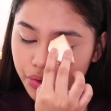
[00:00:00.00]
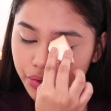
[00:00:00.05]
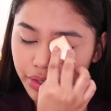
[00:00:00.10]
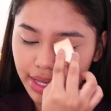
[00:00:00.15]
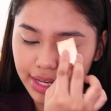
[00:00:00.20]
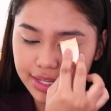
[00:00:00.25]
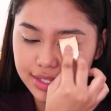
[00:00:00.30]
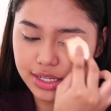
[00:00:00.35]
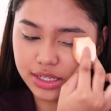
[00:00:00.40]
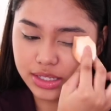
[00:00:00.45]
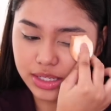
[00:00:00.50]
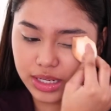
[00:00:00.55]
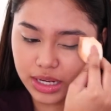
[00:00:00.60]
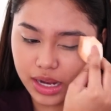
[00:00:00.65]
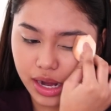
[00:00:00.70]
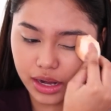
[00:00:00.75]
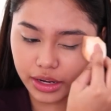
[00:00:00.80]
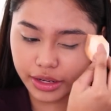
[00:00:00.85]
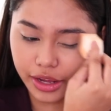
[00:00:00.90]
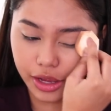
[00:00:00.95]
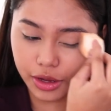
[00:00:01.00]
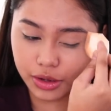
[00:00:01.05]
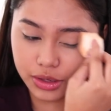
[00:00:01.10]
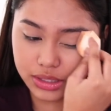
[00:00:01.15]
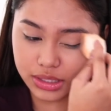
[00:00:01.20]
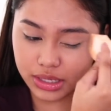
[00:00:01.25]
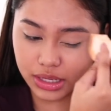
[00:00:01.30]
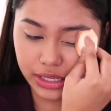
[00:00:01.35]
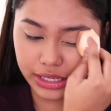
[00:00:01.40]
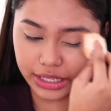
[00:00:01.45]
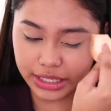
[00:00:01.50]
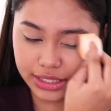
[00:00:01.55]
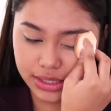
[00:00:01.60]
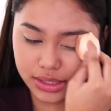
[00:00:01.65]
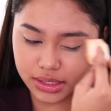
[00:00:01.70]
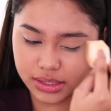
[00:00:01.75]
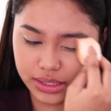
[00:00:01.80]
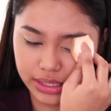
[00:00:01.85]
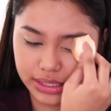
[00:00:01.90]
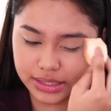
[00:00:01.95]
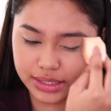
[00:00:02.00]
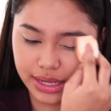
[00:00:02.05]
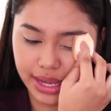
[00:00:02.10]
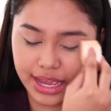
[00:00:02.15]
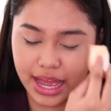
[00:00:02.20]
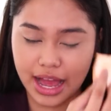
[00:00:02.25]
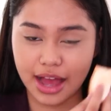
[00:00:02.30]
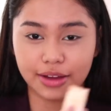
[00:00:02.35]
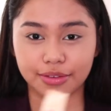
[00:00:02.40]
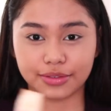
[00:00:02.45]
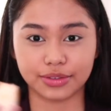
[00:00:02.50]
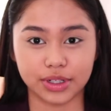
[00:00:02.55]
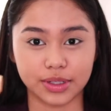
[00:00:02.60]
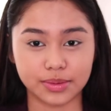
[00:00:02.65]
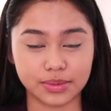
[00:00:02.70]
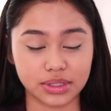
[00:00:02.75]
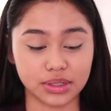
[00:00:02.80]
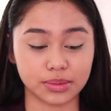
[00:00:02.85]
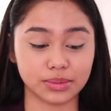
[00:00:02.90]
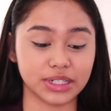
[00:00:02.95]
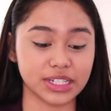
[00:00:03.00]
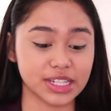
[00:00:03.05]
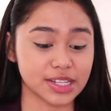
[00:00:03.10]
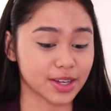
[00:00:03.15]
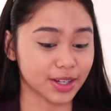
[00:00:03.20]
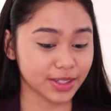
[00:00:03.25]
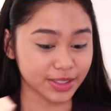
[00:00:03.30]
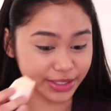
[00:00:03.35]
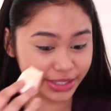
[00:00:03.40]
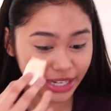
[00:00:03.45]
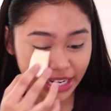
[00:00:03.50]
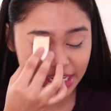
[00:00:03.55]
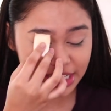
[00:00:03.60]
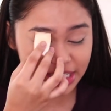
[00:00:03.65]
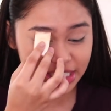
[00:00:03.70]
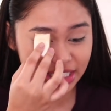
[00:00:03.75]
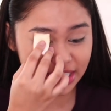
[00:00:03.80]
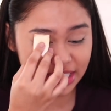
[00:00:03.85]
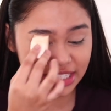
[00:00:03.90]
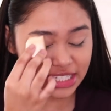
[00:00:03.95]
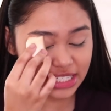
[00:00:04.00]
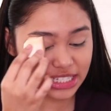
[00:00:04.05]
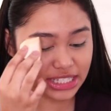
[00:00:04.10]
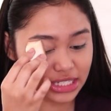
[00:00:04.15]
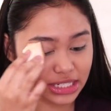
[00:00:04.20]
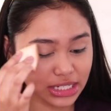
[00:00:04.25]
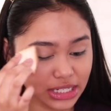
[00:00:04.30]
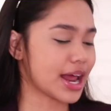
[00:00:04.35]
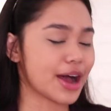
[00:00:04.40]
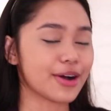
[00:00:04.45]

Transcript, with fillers: So yung excess nilalagay ko sa lid since I have um, some discolorations.